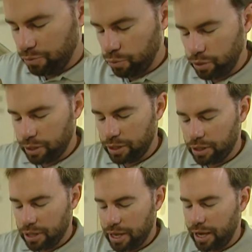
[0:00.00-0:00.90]
of wood
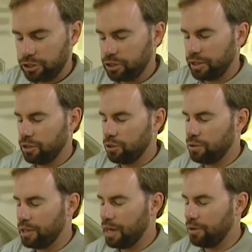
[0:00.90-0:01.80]
actually glued
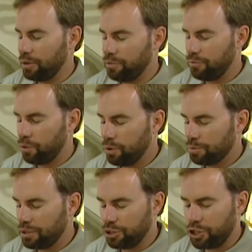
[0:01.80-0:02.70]
together and it
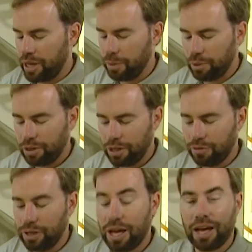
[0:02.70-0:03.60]
forms the shape
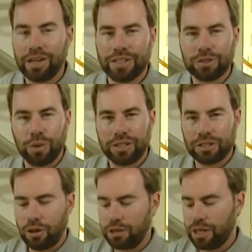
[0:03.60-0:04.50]
of an I, and that's why it's
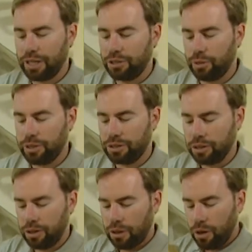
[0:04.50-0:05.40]
called an I-joist.
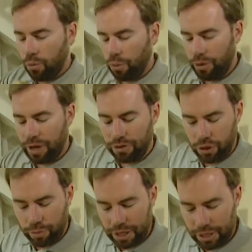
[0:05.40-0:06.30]
When we have a
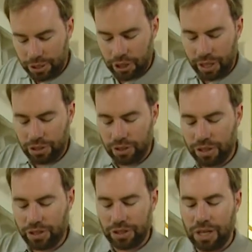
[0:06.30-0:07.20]
humidity change,
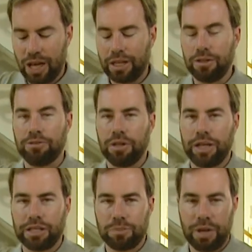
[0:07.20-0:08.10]
this is not going to
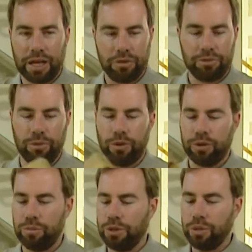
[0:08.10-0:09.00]
flex back and
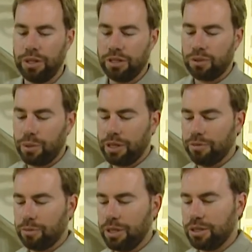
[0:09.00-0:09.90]
forth between these three
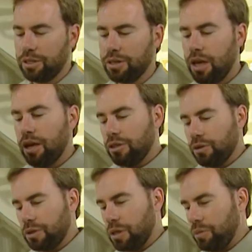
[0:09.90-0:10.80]
different pieces. So
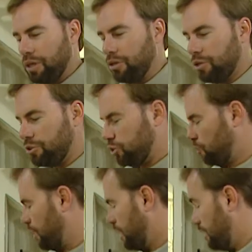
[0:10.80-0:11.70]
it's going to be good,
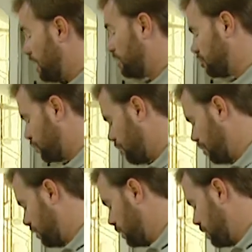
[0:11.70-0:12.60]
straight, strong,